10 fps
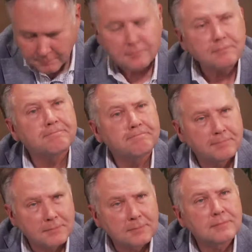how
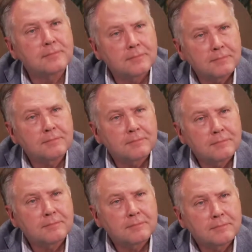can we inspire
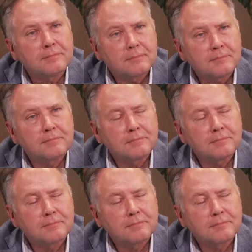the